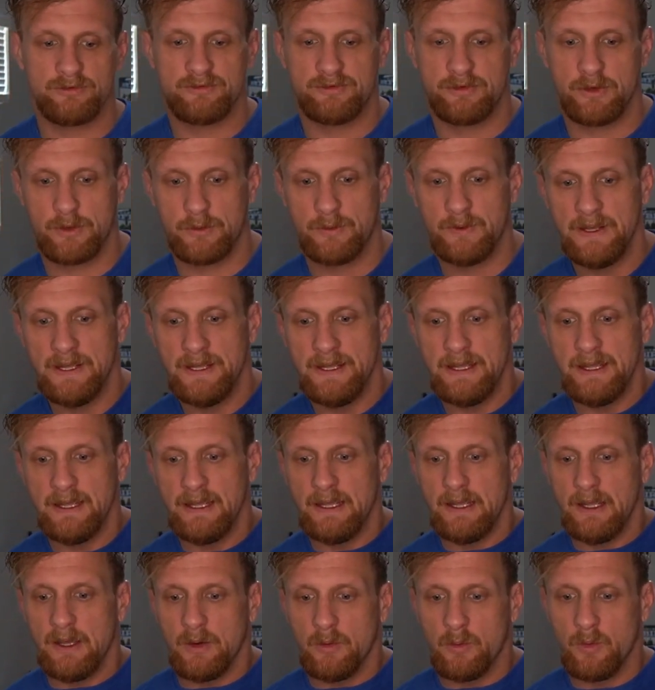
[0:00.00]
So
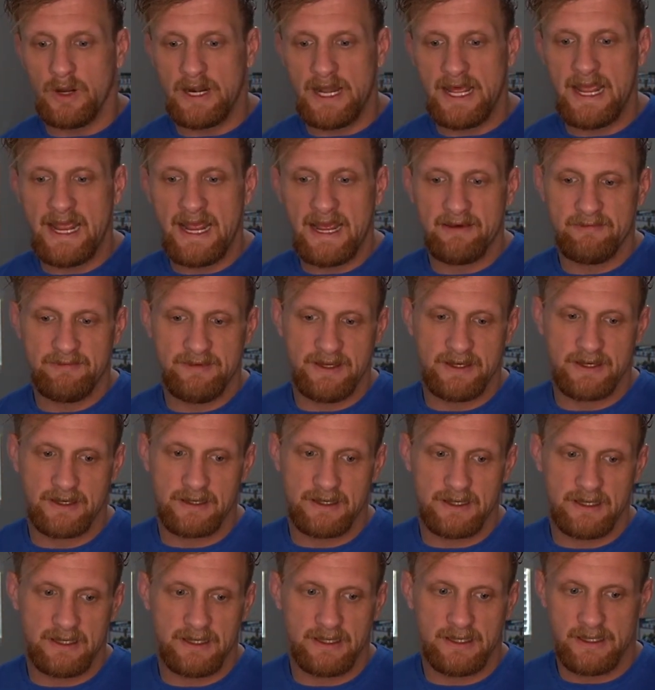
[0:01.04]
what I have
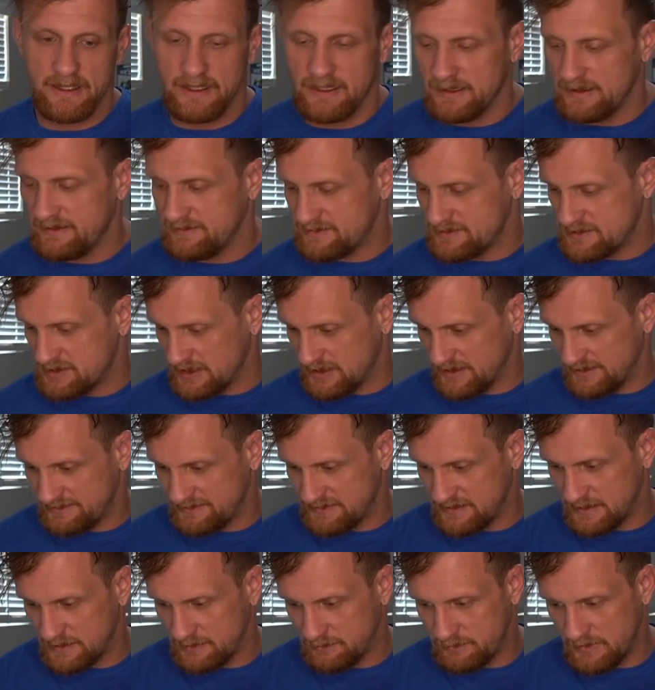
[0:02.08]
here is
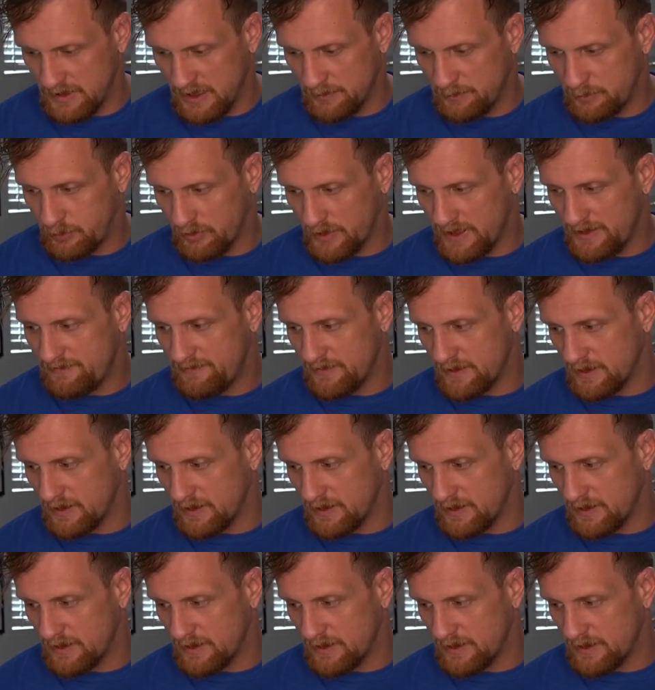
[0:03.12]
just a brief